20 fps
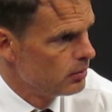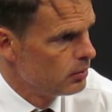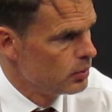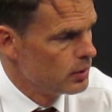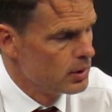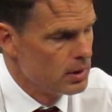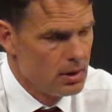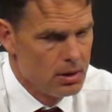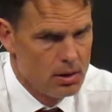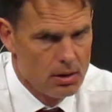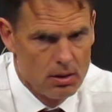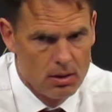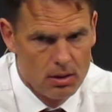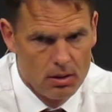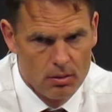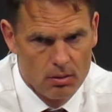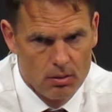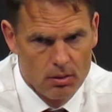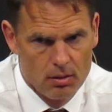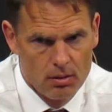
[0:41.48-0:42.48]

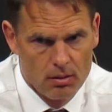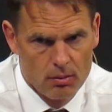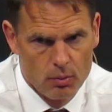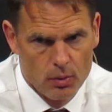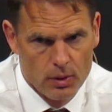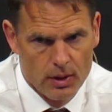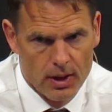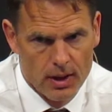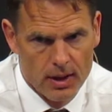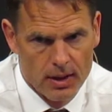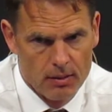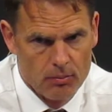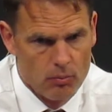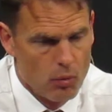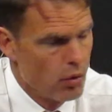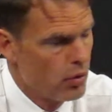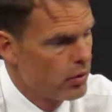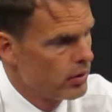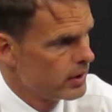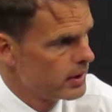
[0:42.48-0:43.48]
we're getting
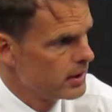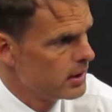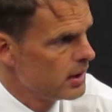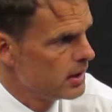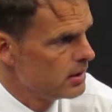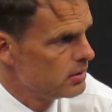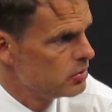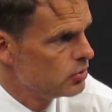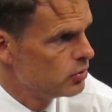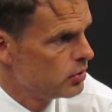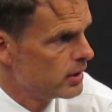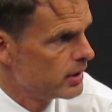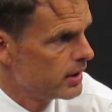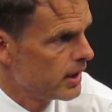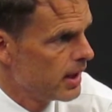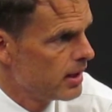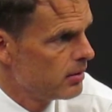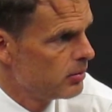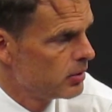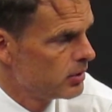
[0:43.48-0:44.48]
more into the
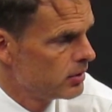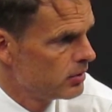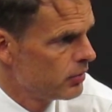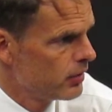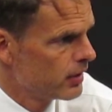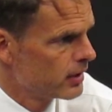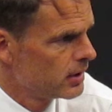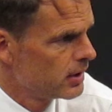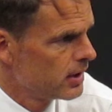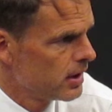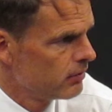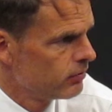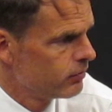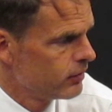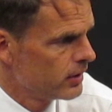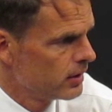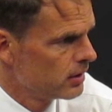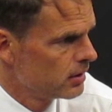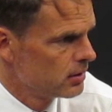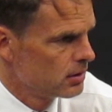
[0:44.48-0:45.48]
game, and directly I
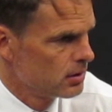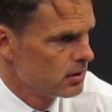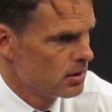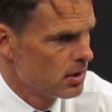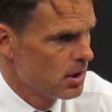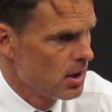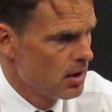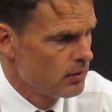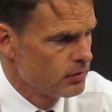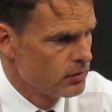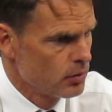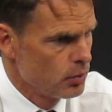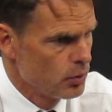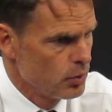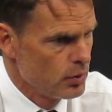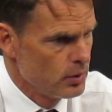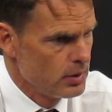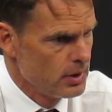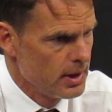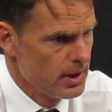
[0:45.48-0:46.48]
think after
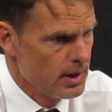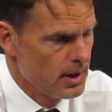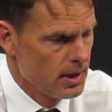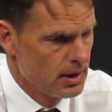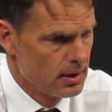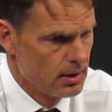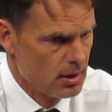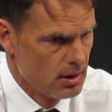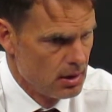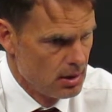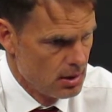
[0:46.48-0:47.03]
we did that,